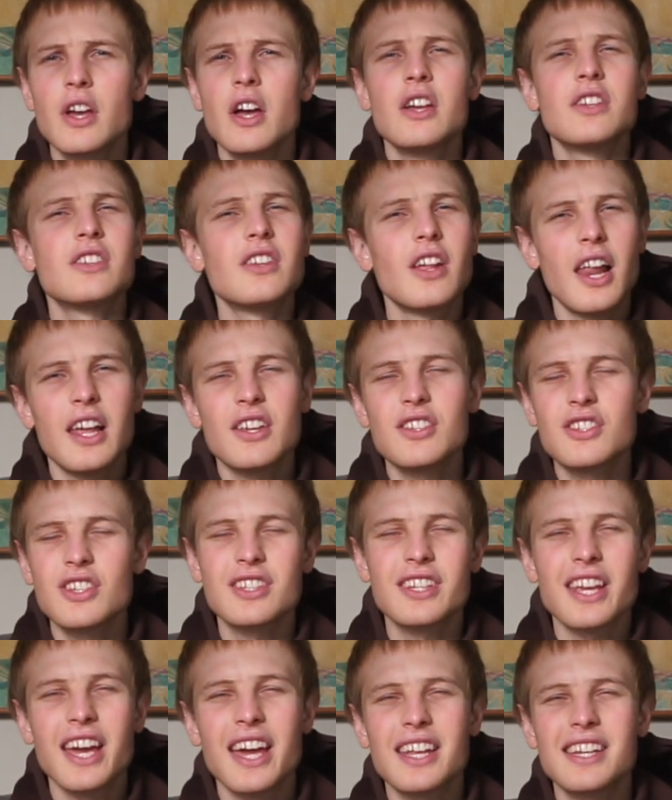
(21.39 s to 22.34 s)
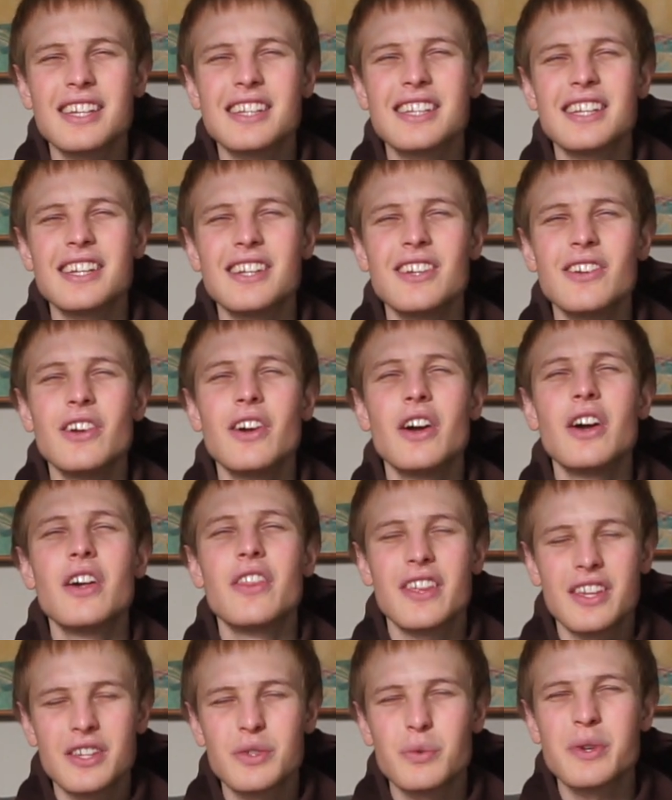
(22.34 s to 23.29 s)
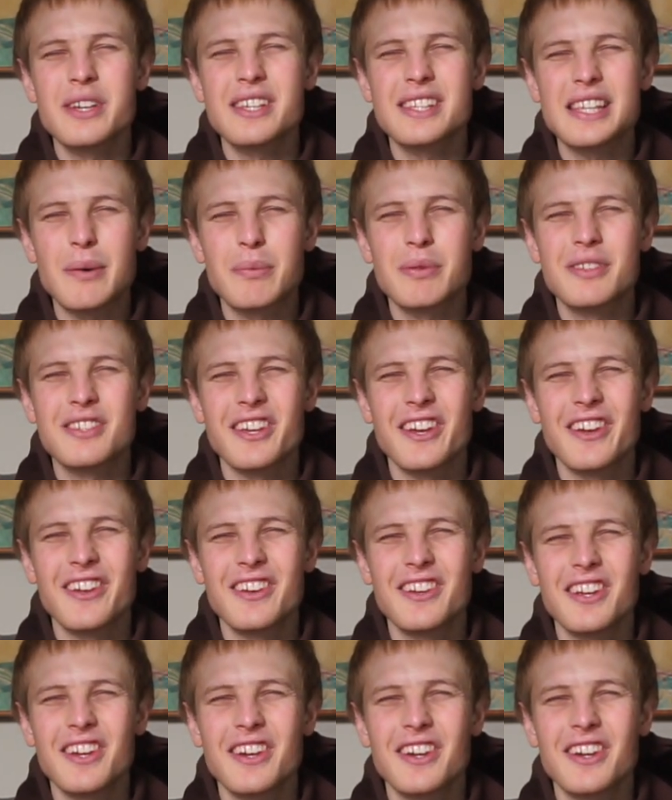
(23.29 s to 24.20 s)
So let's just get into this week's episode.